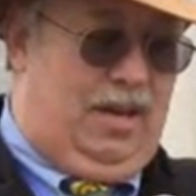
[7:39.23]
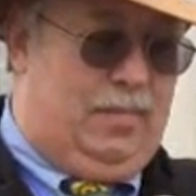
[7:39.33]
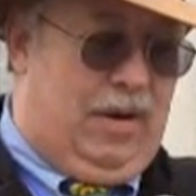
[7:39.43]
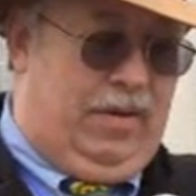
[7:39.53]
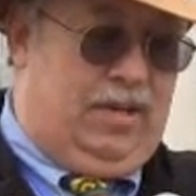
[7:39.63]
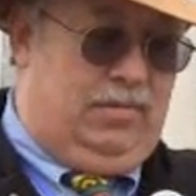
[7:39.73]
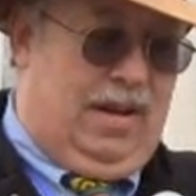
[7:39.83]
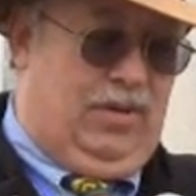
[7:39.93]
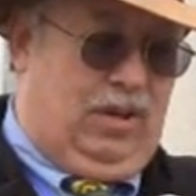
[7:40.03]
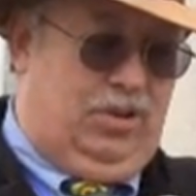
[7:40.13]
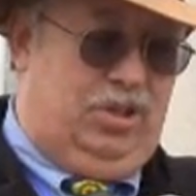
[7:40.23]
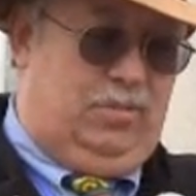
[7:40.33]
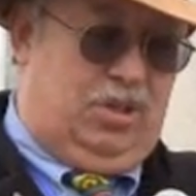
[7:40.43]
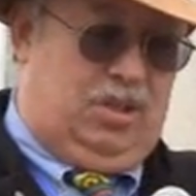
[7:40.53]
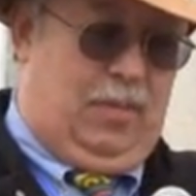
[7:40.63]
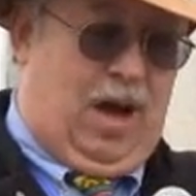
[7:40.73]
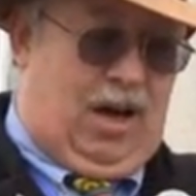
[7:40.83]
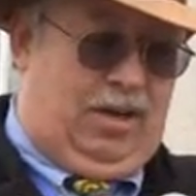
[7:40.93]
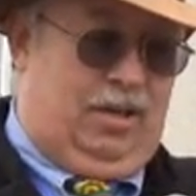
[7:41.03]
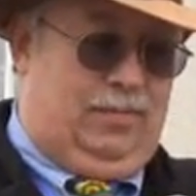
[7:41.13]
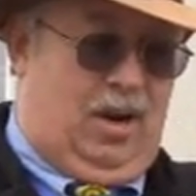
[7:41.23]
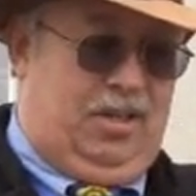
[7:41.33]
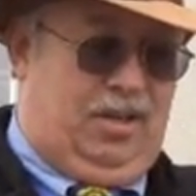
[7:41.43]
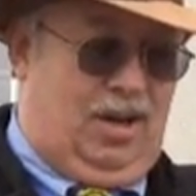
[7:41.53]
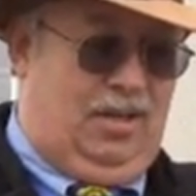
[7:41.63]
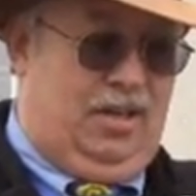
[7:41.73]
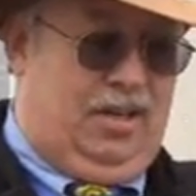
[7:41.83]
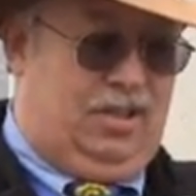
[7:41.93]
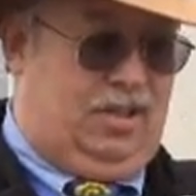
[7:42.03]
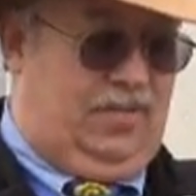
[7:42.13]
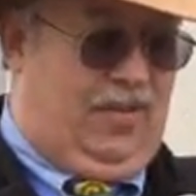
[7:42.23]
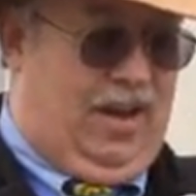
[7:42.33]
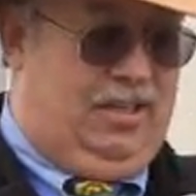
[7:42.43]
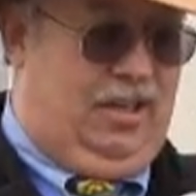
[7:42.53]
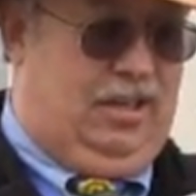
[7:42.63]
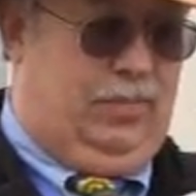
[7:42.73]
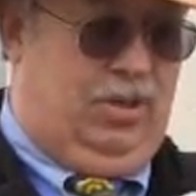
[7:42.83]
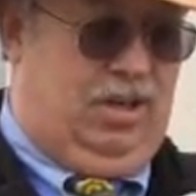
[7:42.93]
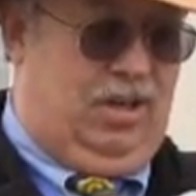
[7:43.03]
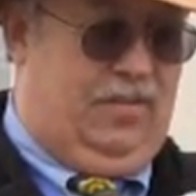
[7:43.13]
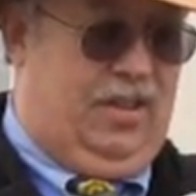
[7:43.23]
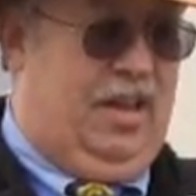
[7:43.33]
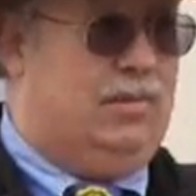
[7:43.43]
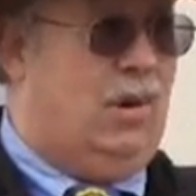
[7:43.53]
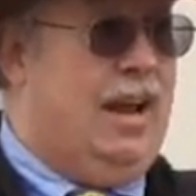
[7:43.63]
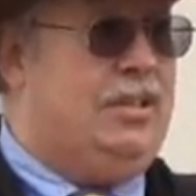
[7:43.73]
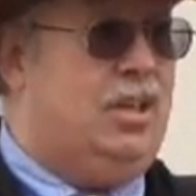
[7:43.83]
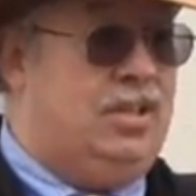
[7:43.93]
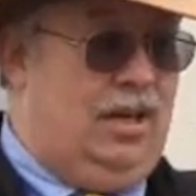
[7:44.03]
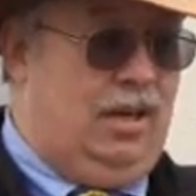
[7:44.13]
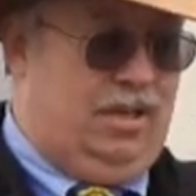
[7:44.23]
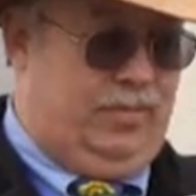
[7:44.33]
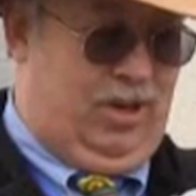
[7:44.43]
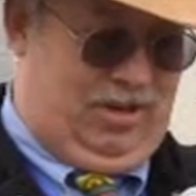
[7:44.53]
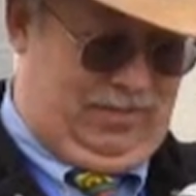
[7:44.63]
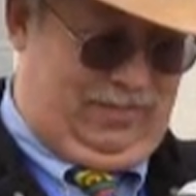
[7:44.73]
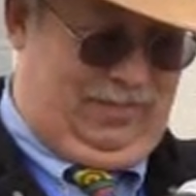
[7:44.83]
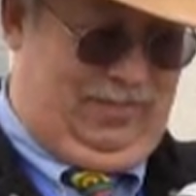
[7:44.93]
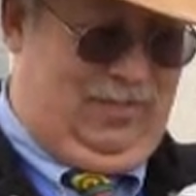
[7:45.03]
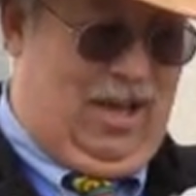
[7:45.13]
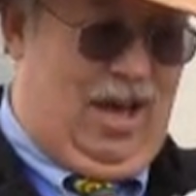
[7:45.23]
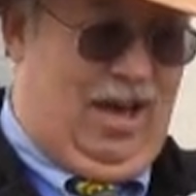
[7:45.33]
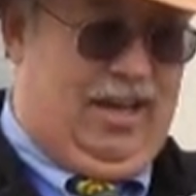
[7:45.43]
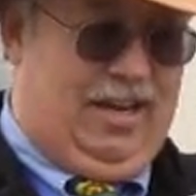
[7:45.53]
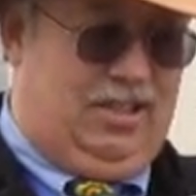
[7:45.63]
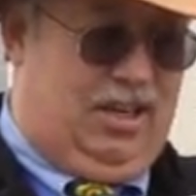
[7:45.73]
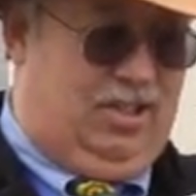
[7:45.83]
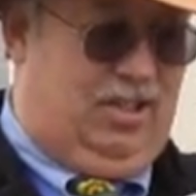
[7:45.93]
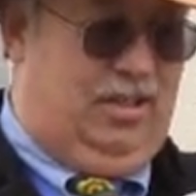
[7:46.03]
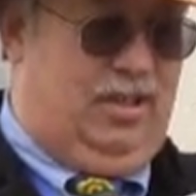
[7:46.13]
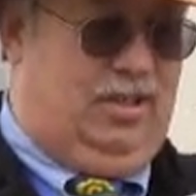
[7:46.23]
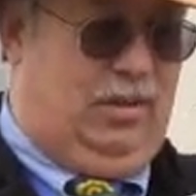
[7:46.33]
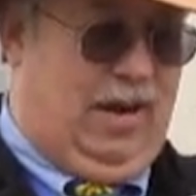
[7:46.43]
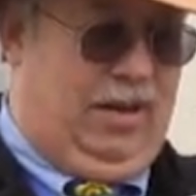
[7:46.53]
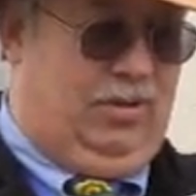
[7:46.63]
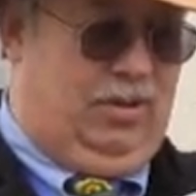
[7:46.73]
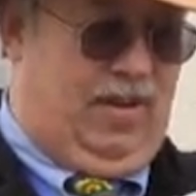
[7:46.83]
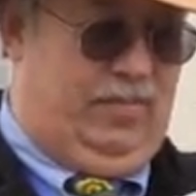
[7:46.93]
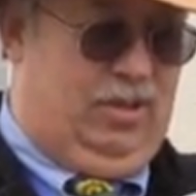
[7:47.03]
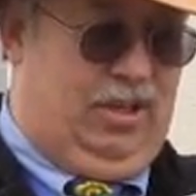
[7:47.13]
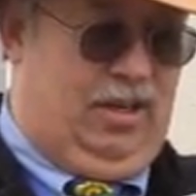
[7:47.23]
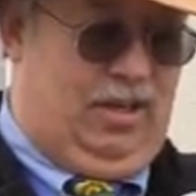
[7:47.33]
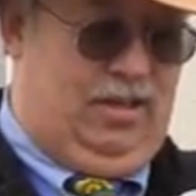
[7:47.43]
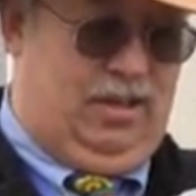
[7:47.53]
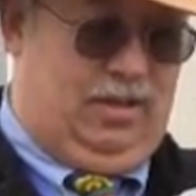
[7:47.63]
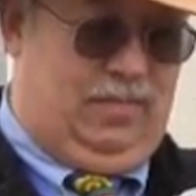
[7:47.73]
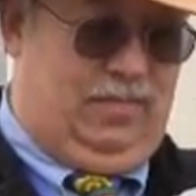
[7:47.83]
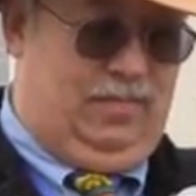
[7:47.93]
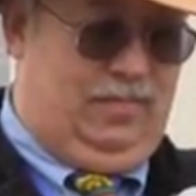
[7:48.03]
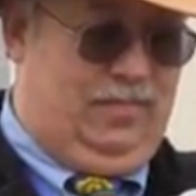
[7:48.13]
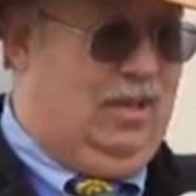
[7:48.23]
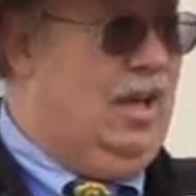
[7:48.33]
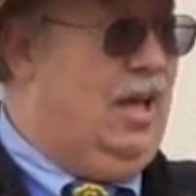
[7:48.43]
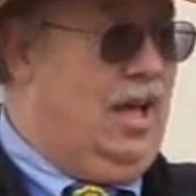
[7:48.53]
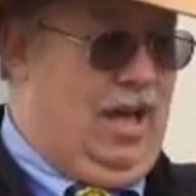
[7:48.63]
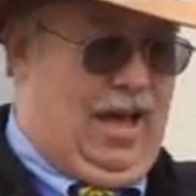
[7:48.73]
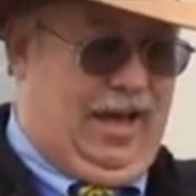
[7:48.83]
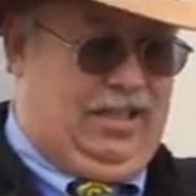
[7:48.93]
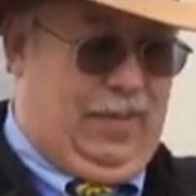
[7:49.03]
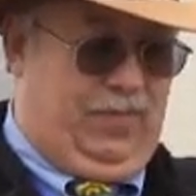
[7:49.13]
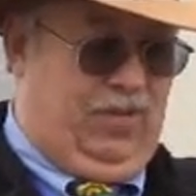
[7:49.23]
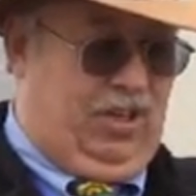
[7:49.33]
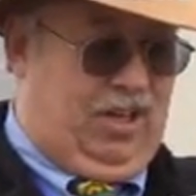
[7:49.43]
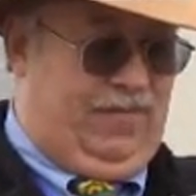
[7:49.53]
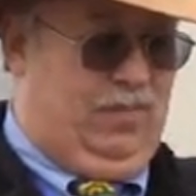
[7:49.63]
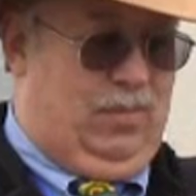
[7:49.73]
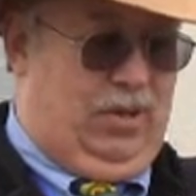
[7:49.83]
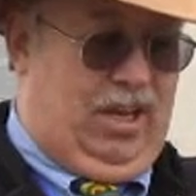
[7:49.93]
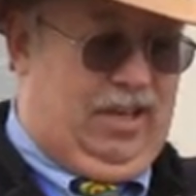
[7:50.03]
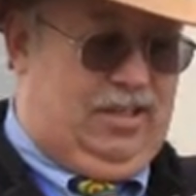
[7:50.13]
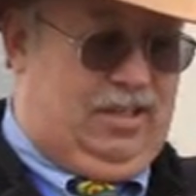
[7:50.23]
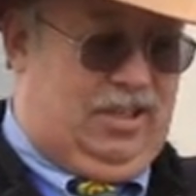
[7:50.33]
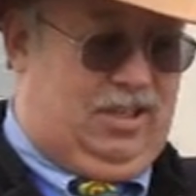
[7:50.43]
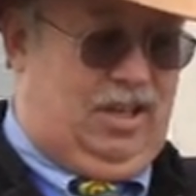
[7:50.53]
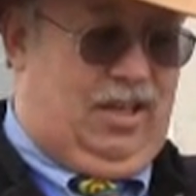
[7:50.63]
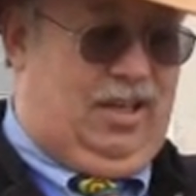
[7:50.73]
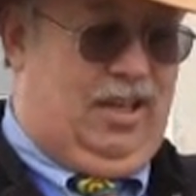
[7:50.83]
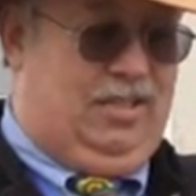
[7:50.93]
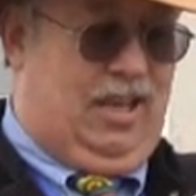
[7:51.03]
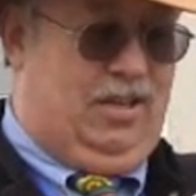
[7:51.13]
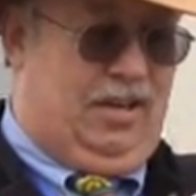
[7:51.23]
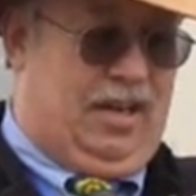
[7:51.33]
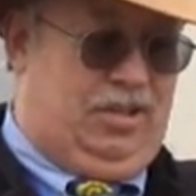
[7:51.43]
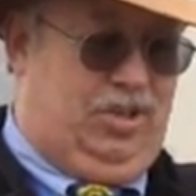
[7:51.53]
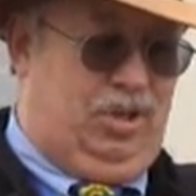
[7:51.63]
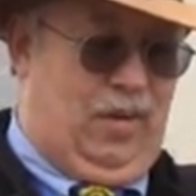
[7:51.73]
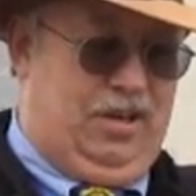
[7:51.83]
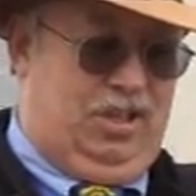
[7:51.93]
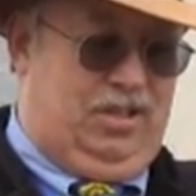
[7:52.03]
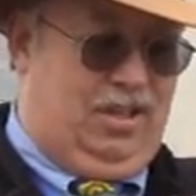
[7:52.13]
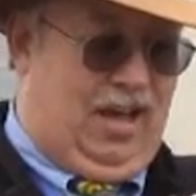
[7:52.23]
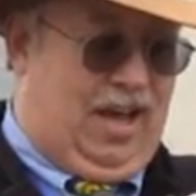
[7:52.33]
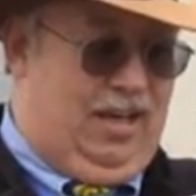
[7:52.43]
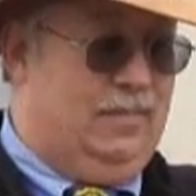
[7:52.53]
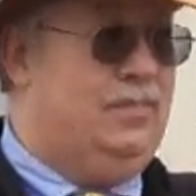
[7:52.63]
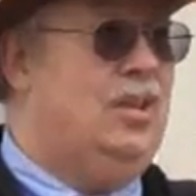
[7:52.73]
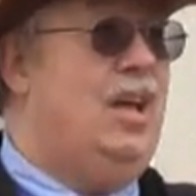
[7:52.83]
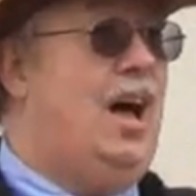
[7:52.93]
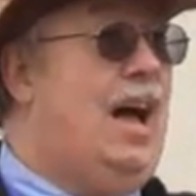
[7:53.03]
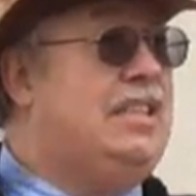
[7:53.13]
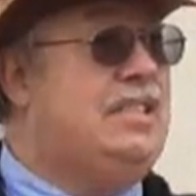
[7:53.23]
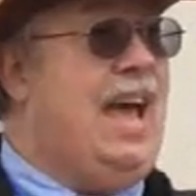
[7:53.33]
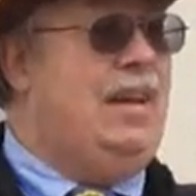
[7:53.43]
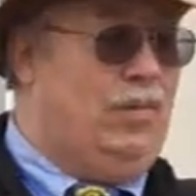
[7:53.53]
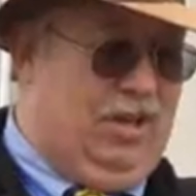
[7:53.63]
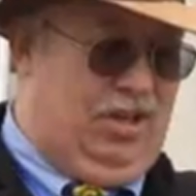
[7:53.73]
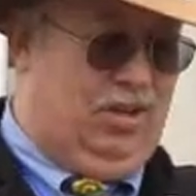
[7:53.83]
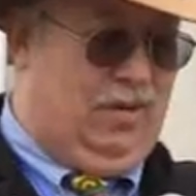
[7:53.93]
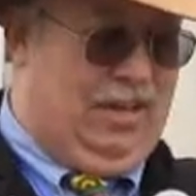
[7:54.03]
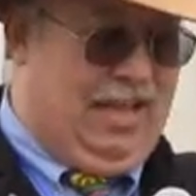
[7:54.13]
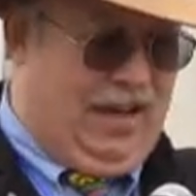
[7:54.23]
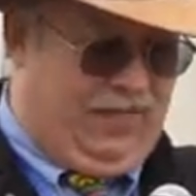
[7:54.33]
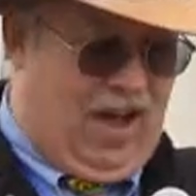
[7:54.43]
the American Revolution was sparked by the colonists fighting to preserve their rights as Englishmen against distant and tyrannical government in London except for the government being in D.C., is that not our situation today? I stand with you in that